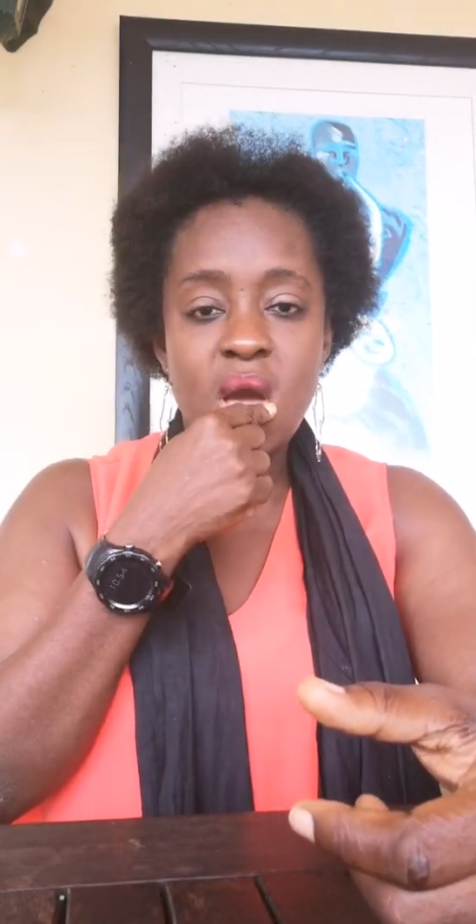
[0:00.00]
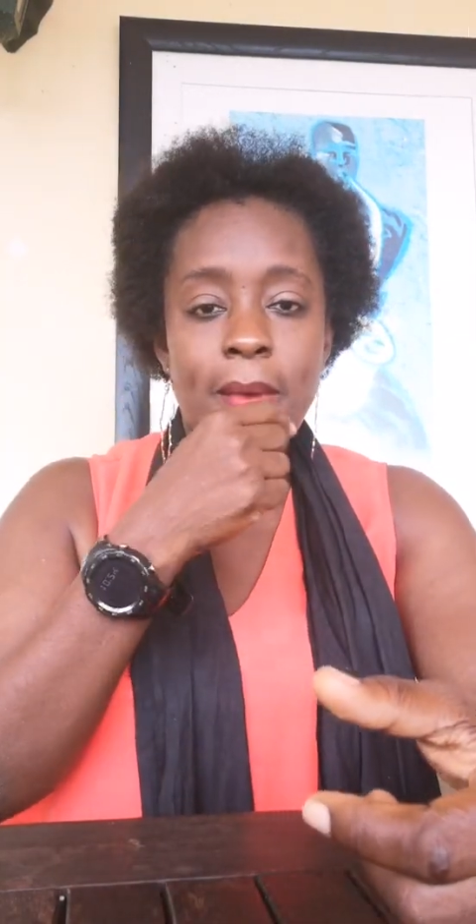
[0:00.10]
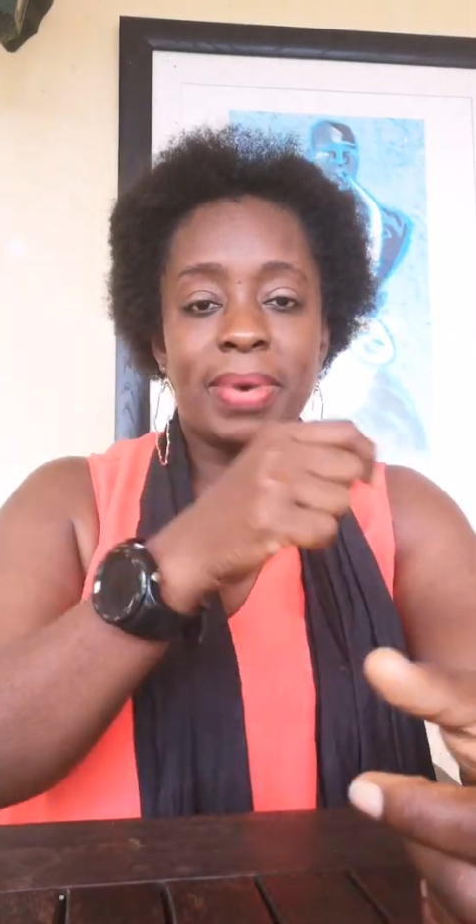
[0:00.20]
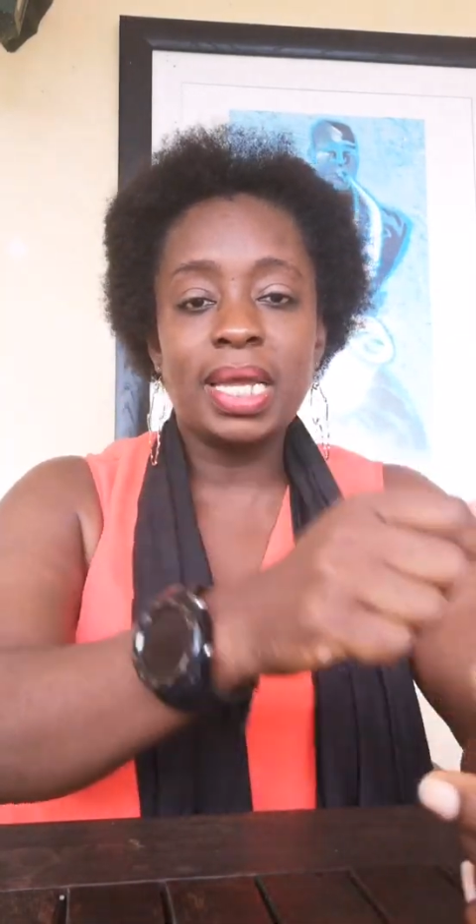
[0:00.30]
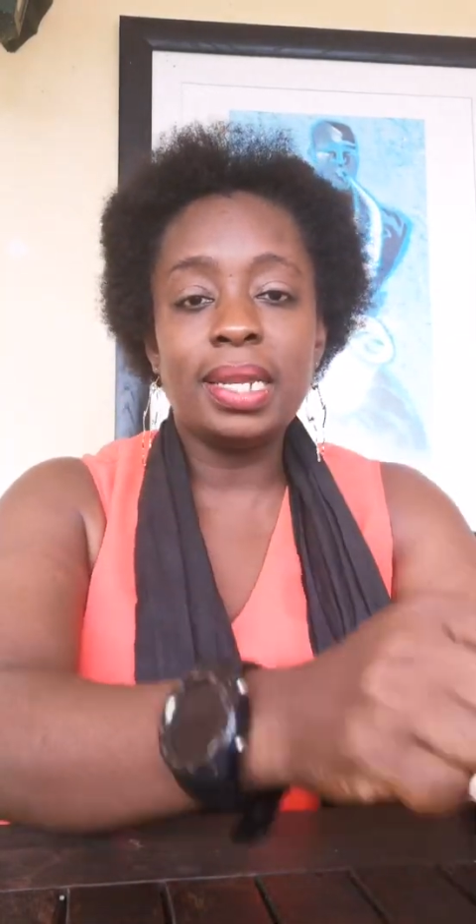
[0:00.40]

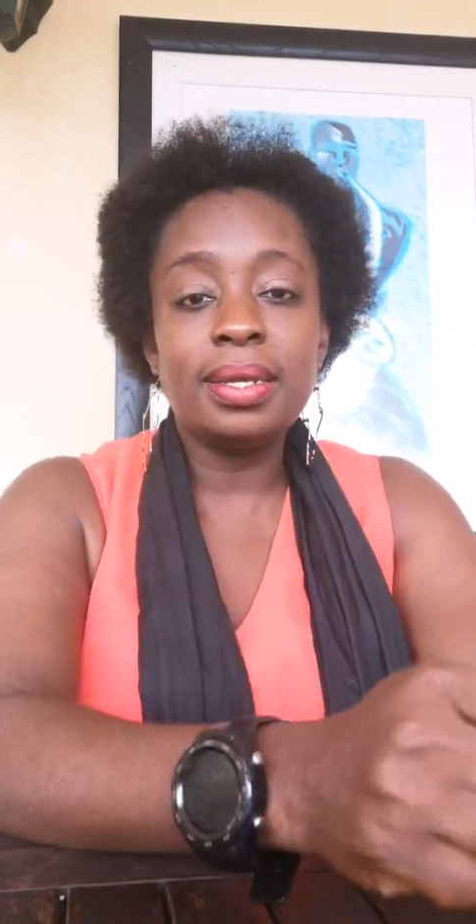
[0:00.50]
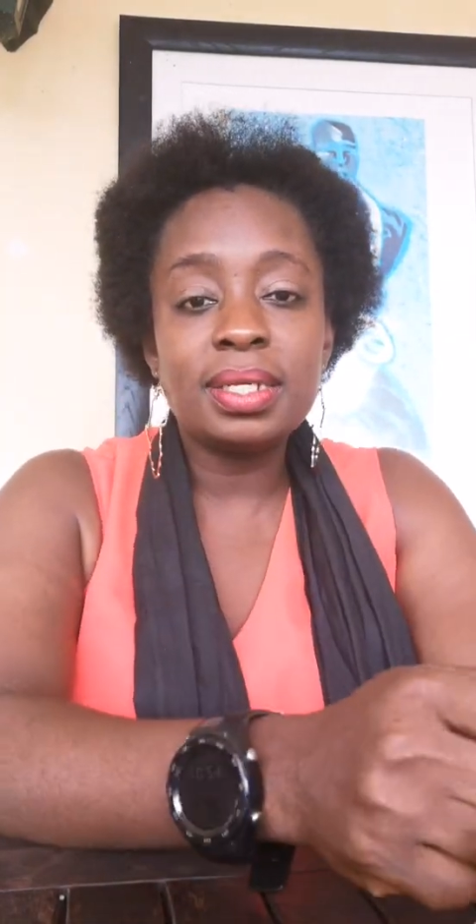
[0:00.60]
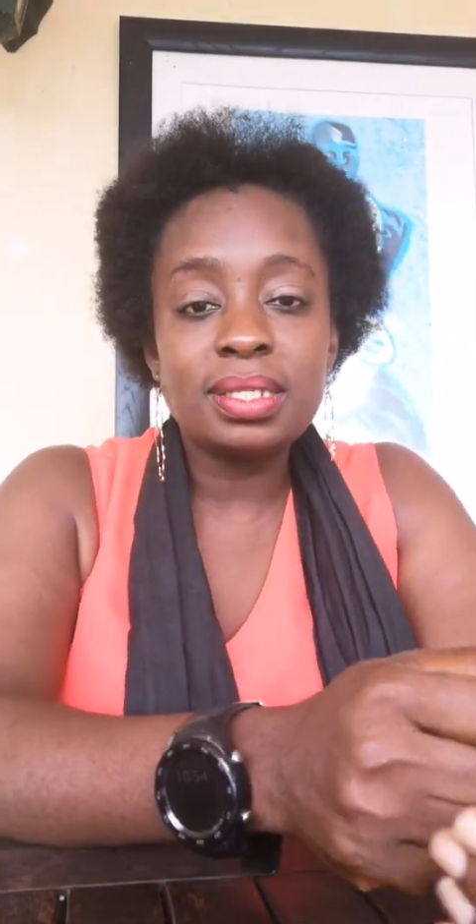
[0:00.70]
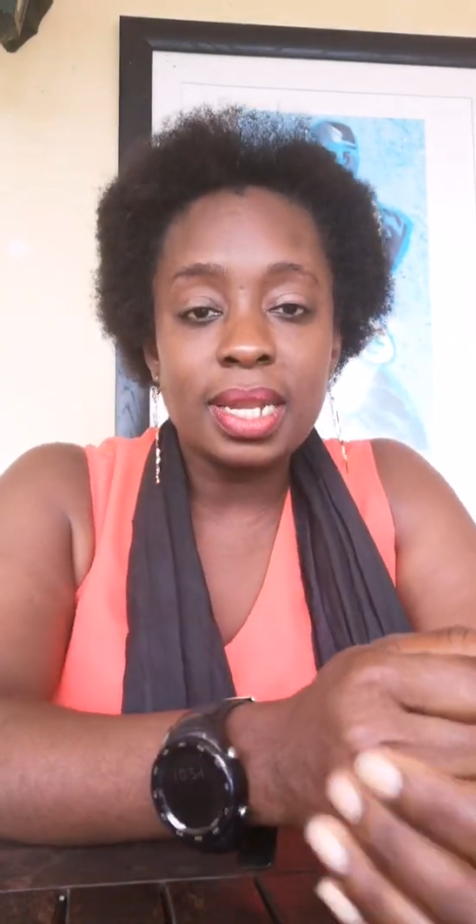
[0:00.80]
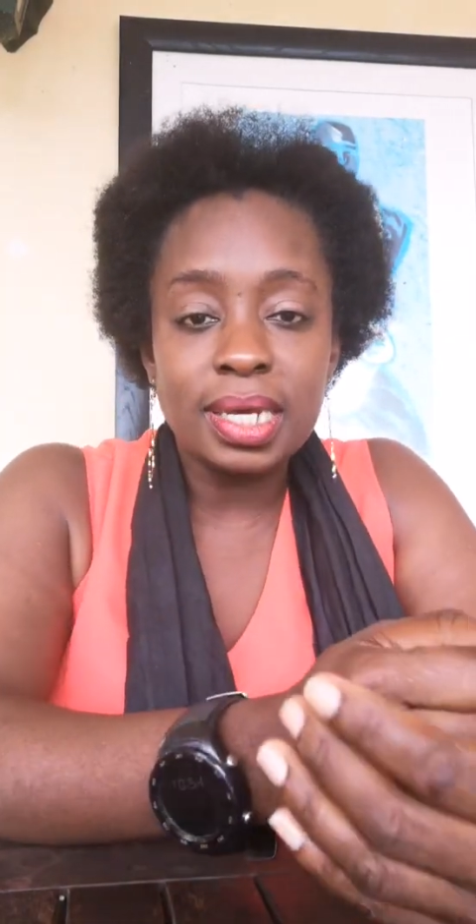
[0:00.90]
my
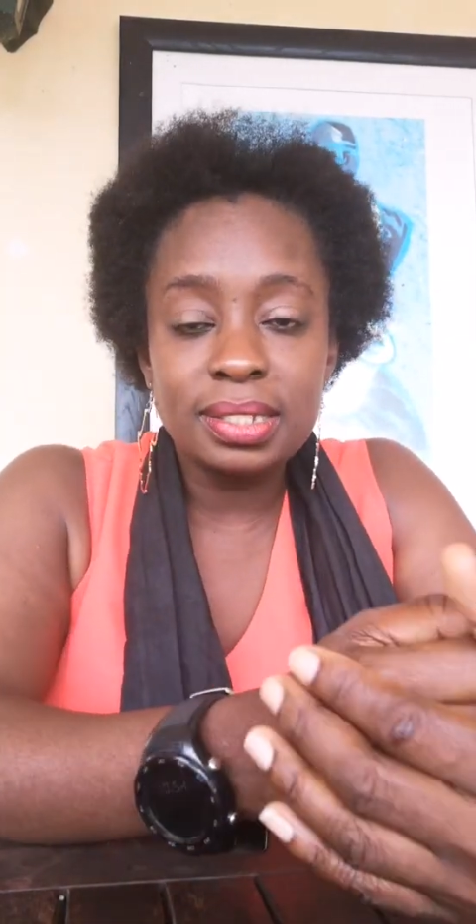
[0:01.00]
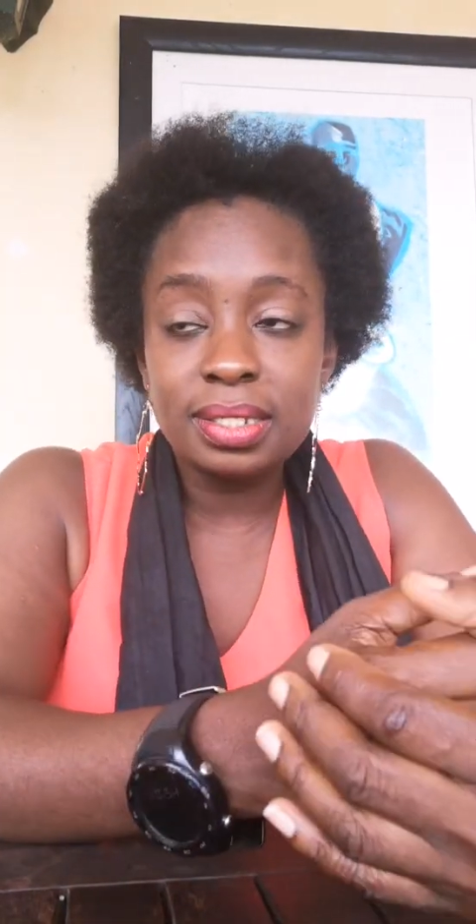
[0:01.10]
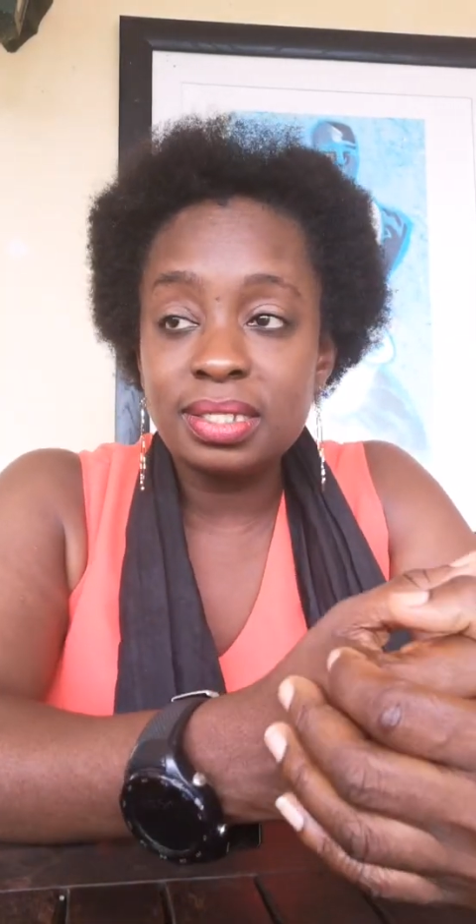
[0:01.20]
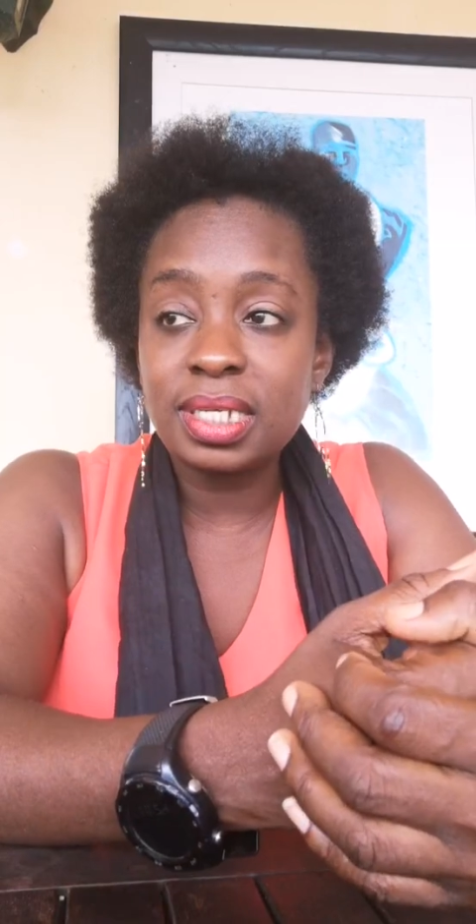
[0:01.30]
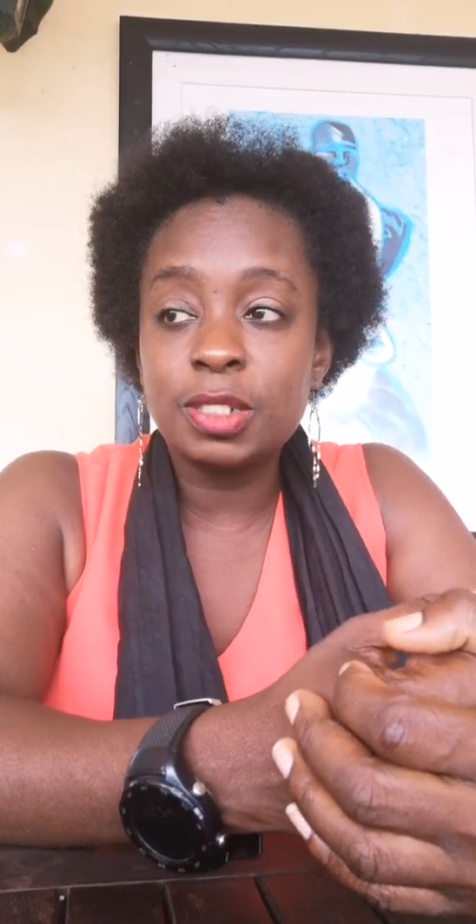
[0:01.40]
learner's
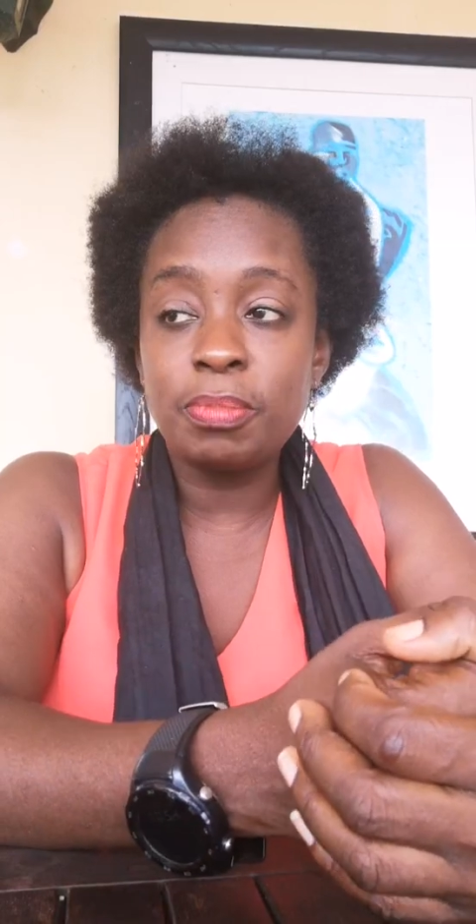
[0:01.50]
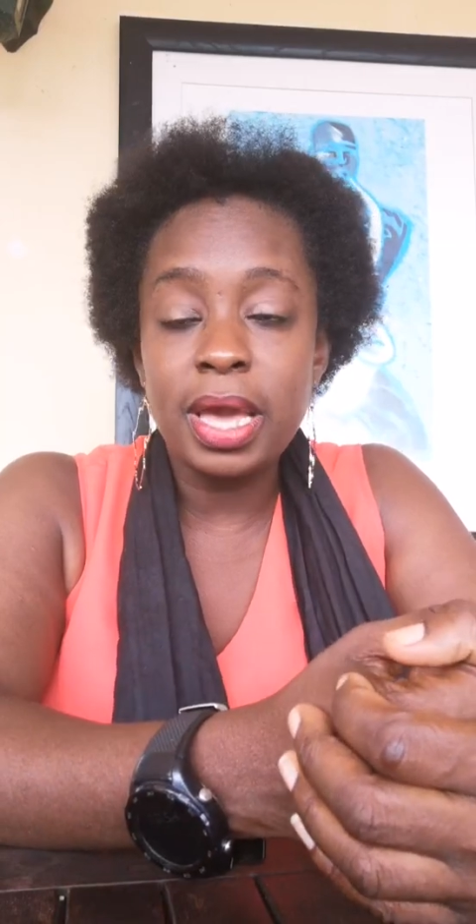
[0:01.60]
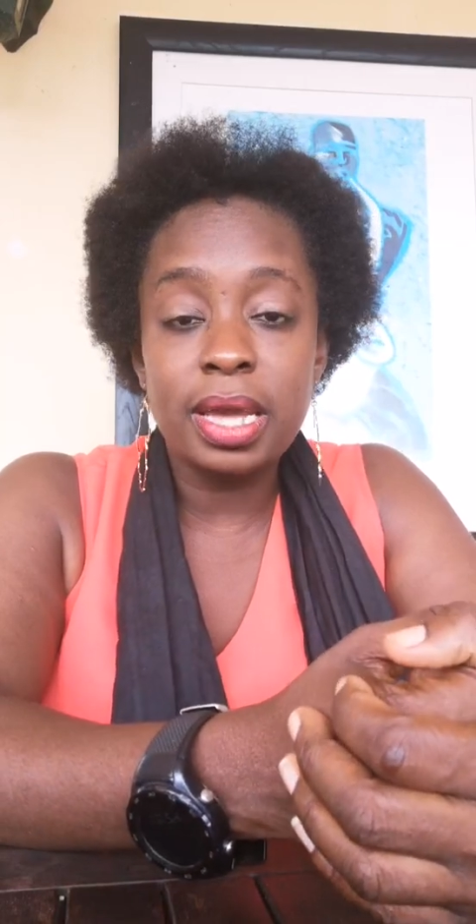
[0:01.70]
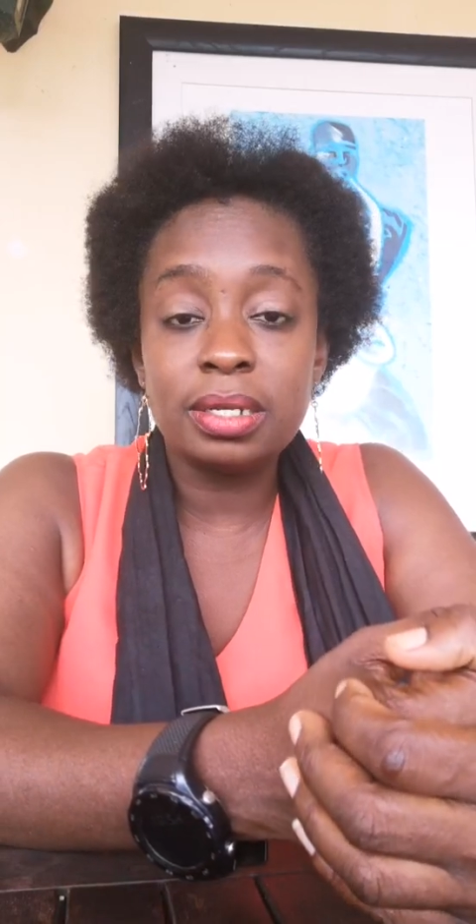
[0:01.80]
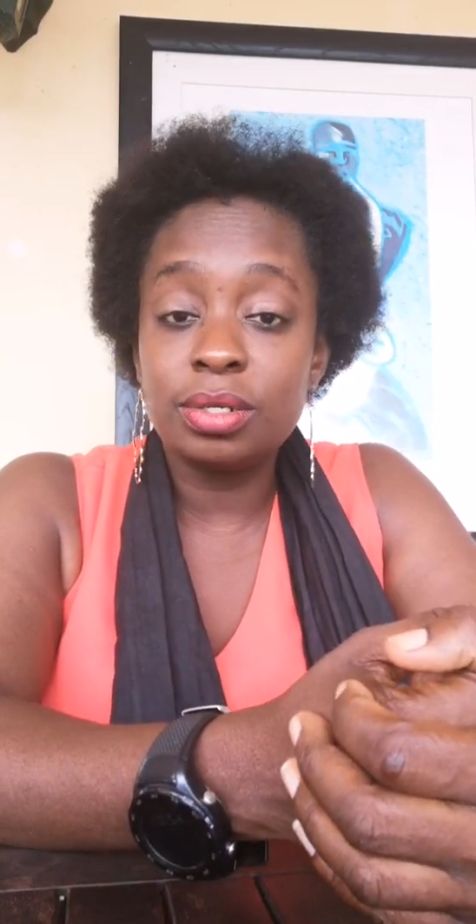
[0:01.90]
license
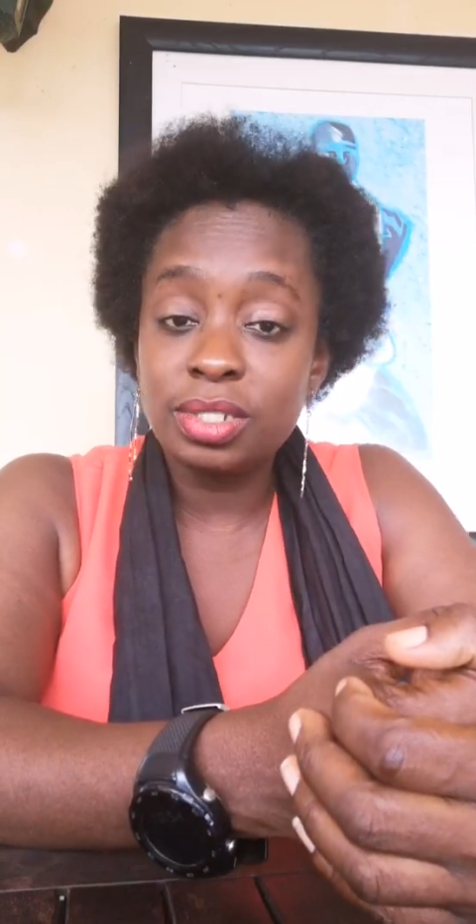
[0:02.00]
expired.